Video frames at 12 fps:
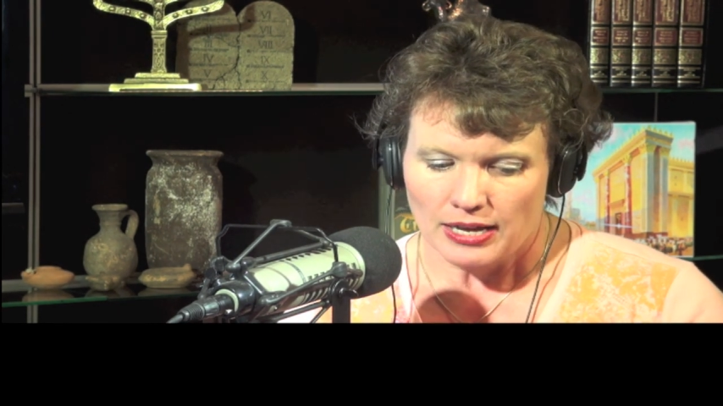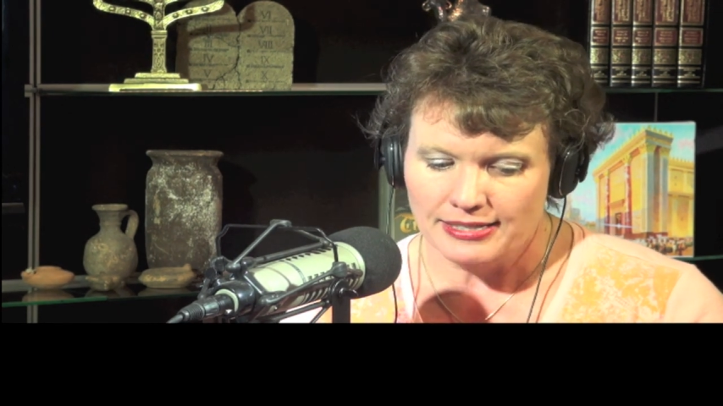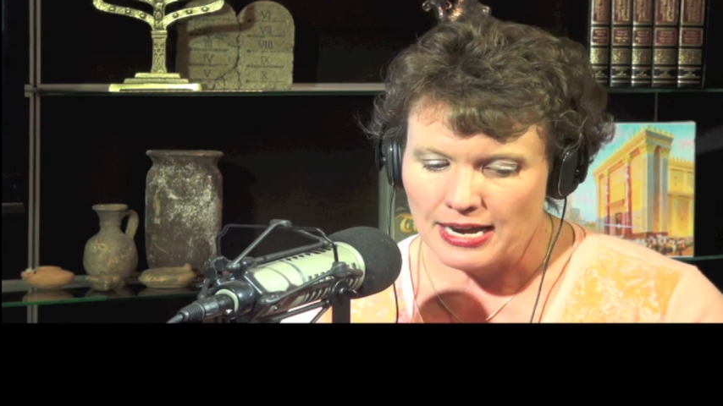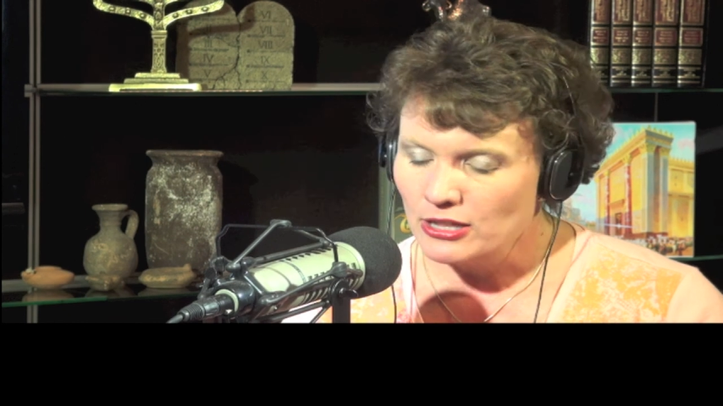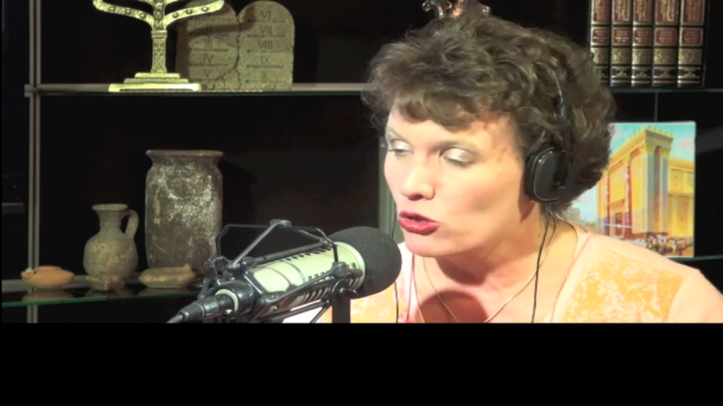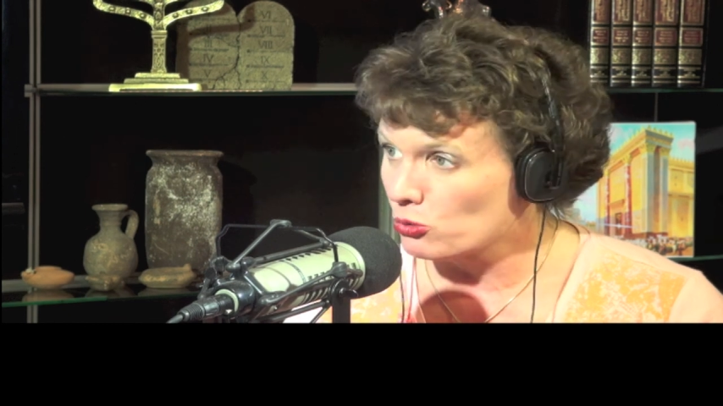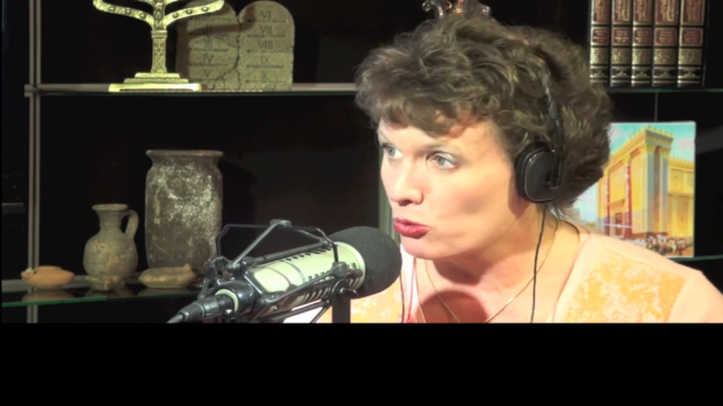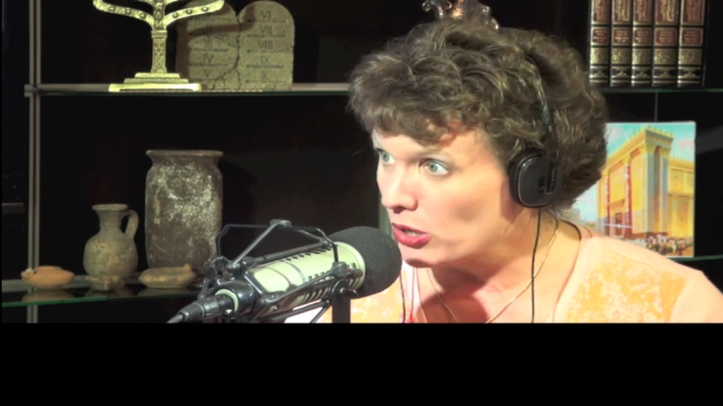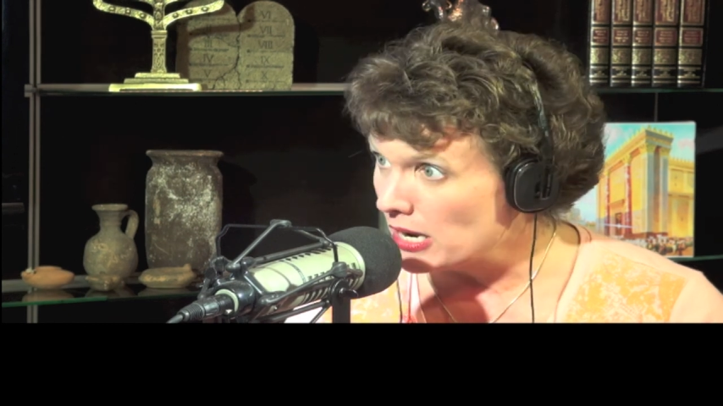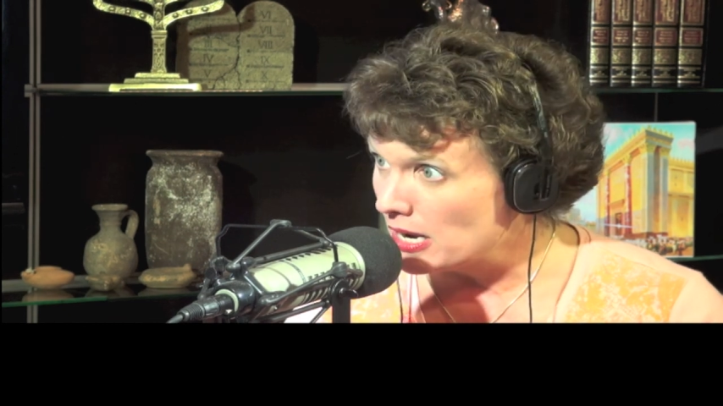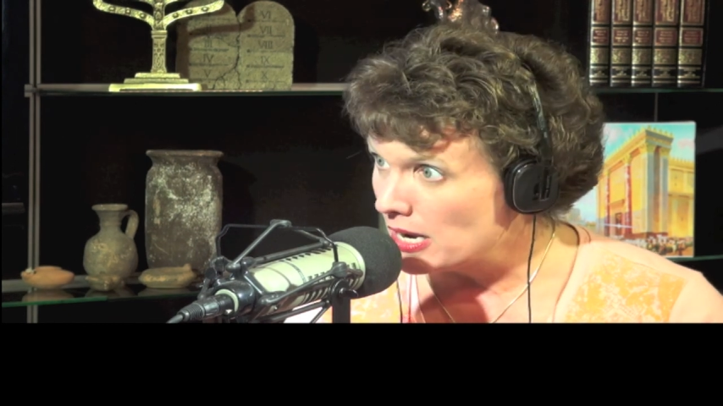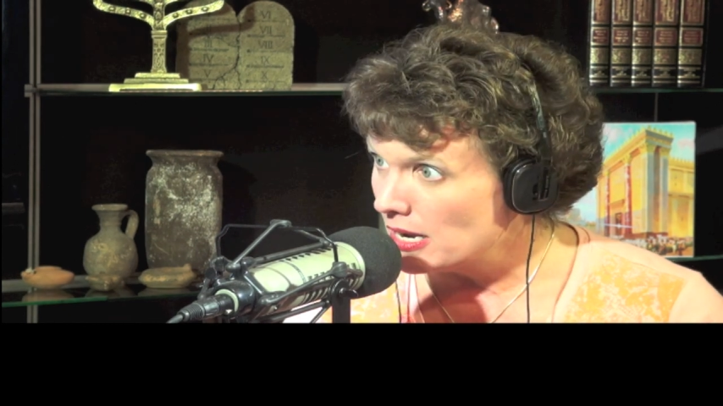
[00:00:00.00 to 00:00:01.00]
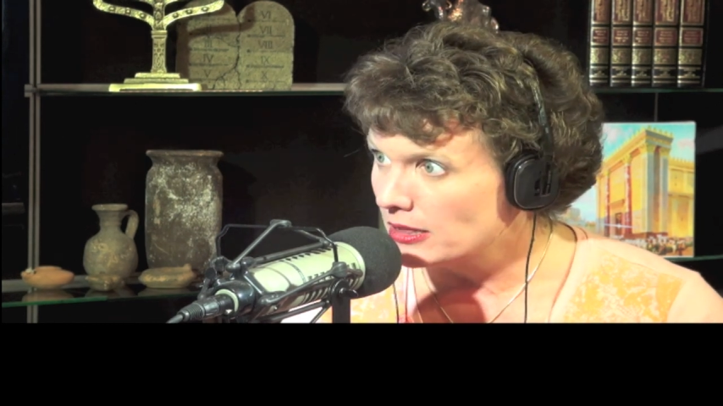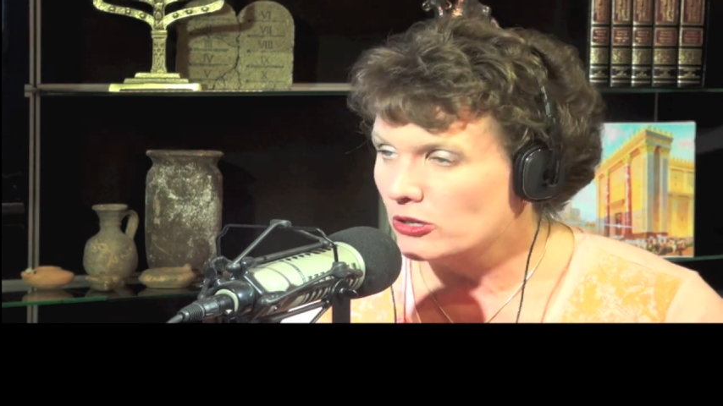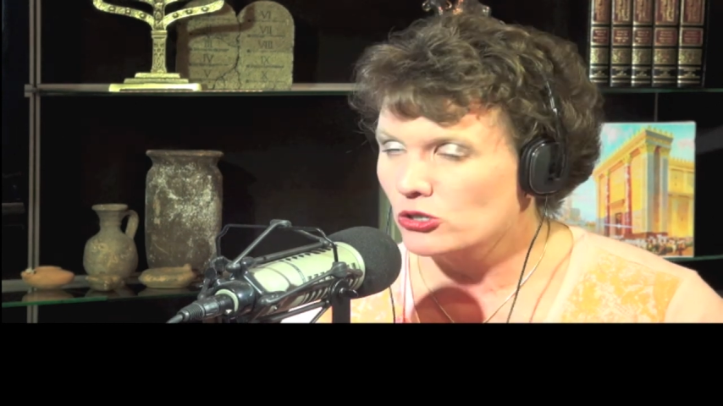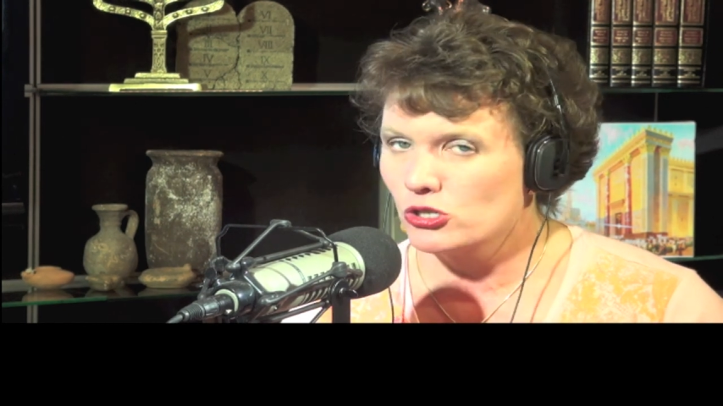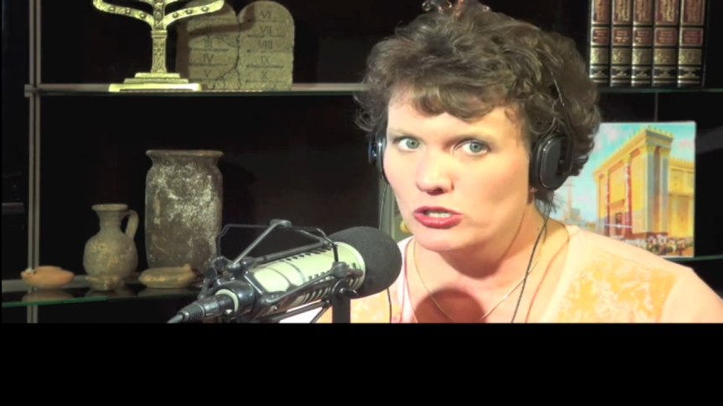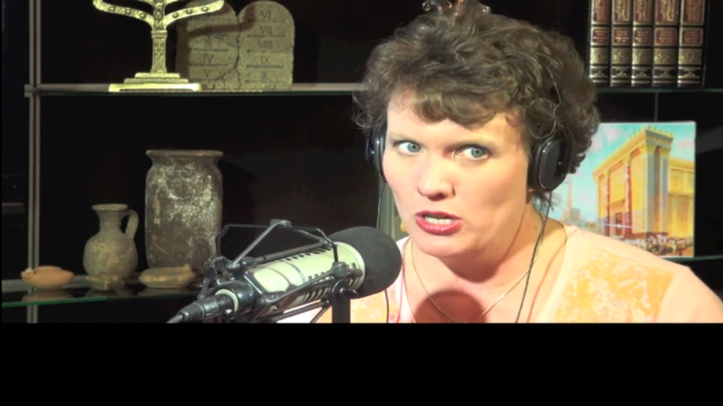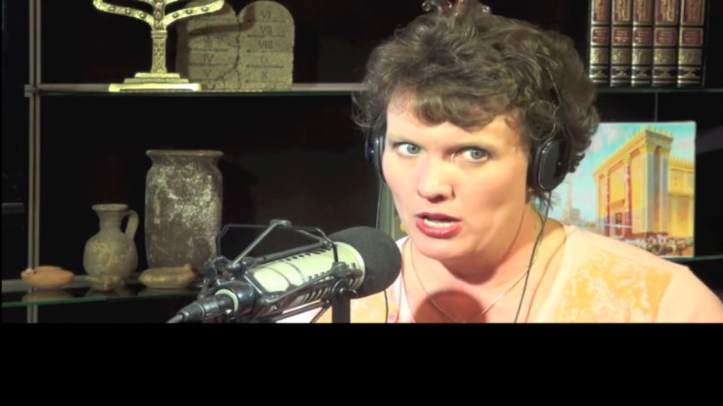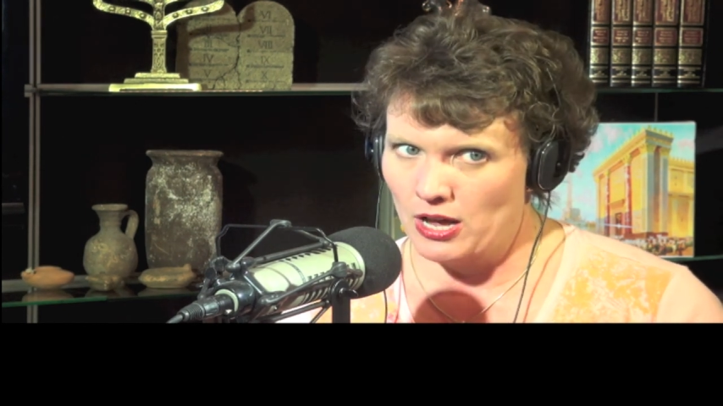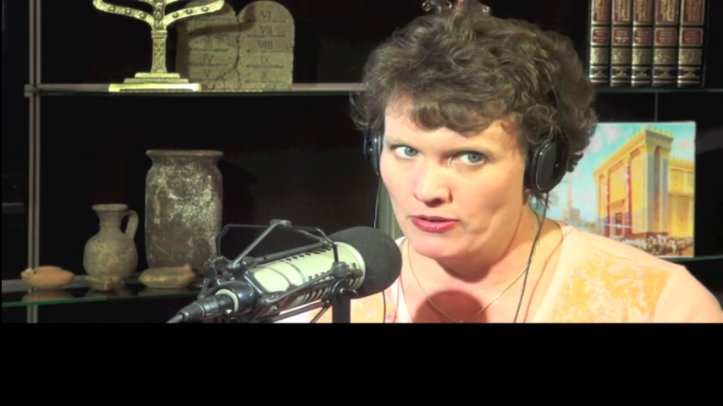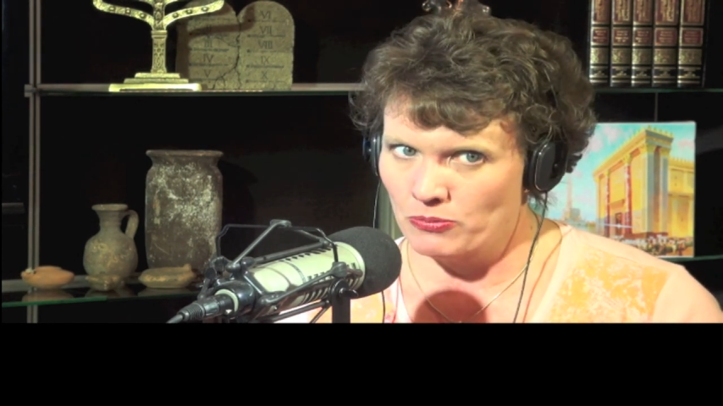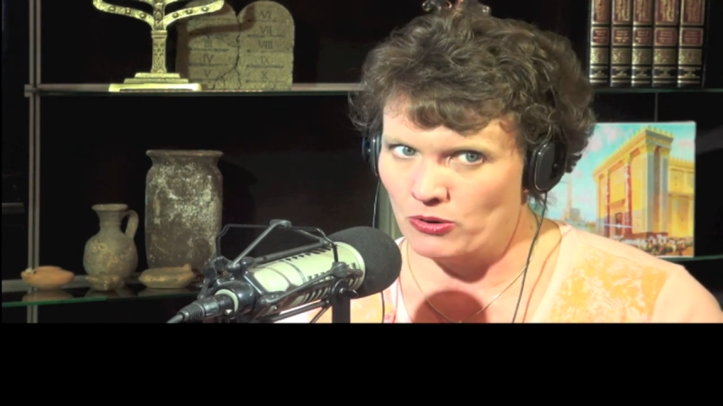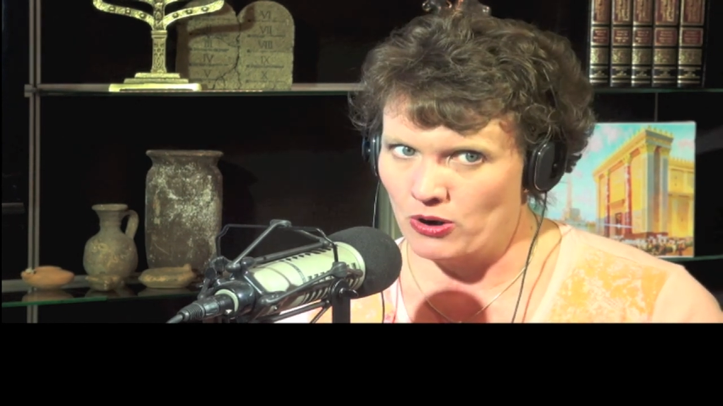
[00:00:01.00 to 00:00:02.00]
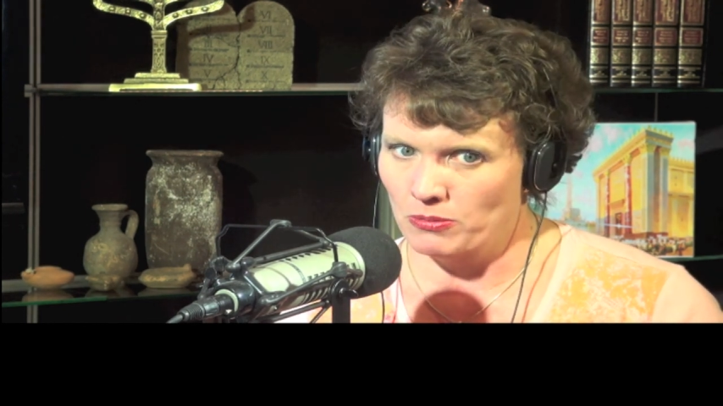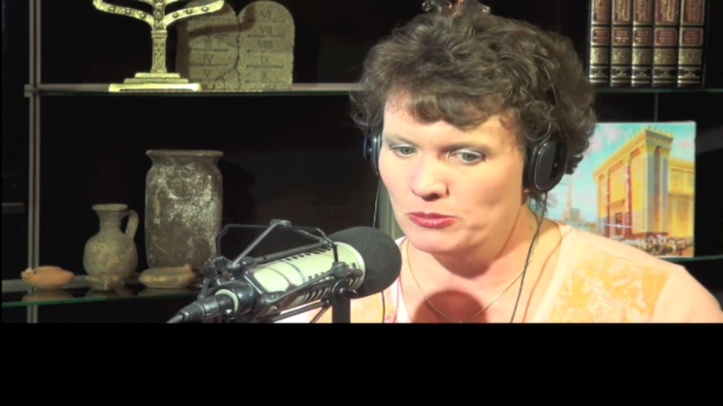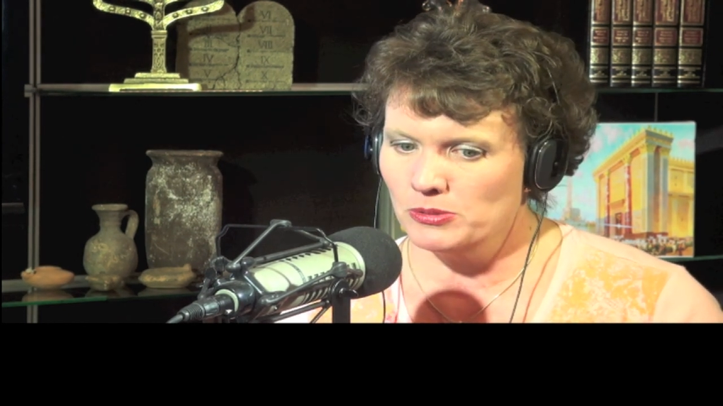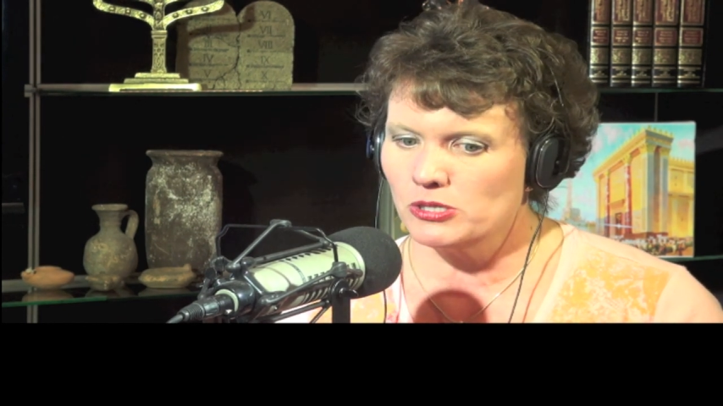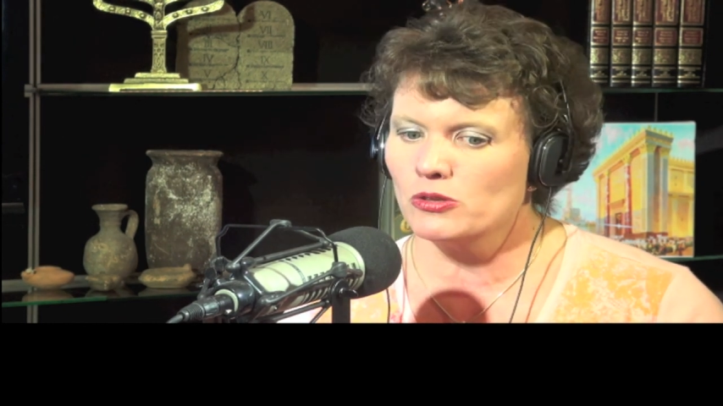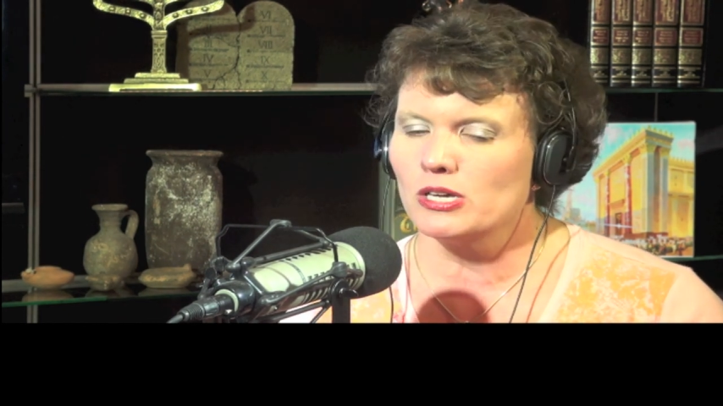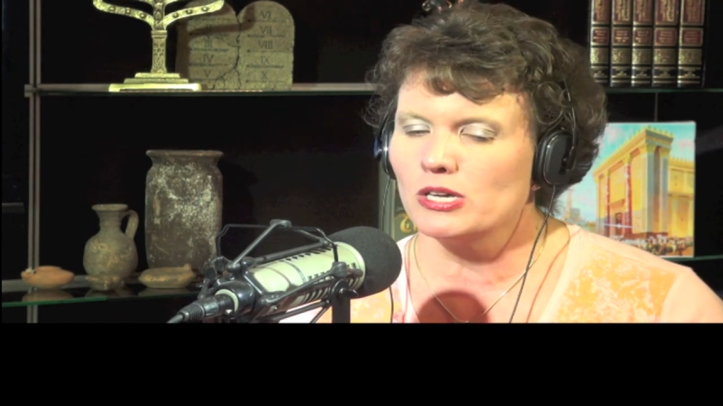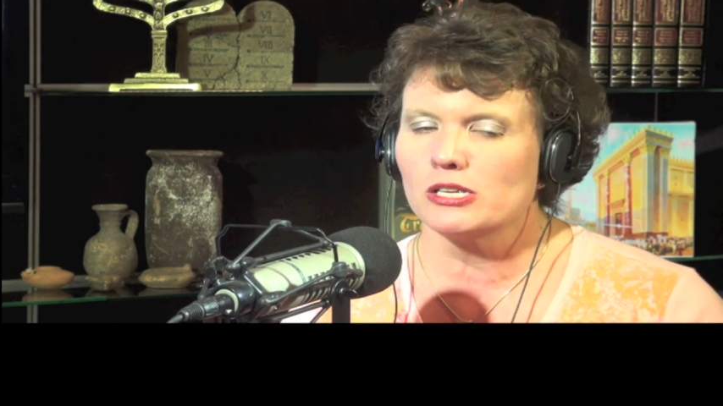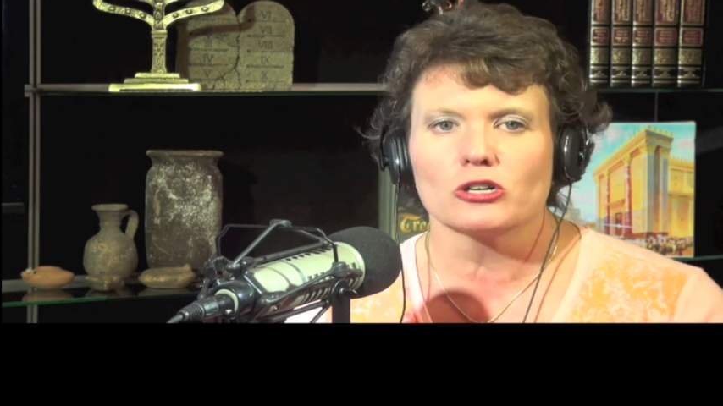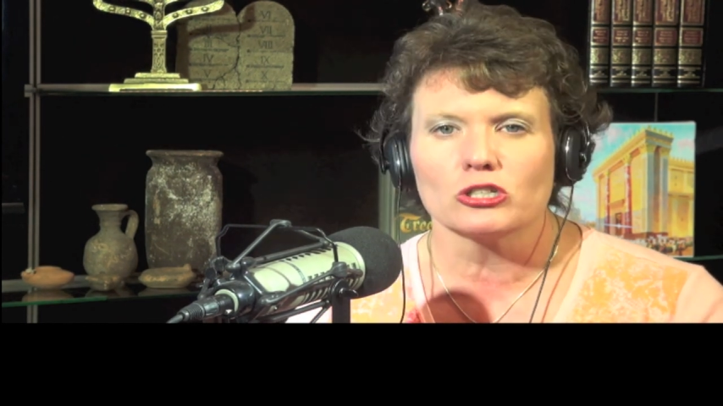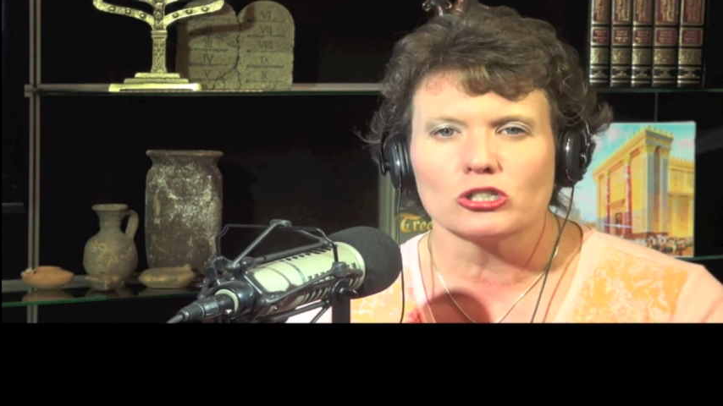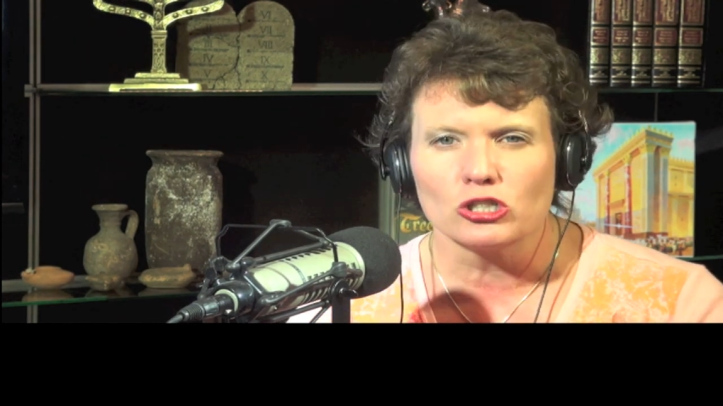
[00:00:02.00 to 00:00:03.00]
Day three, they're still having problems, so they start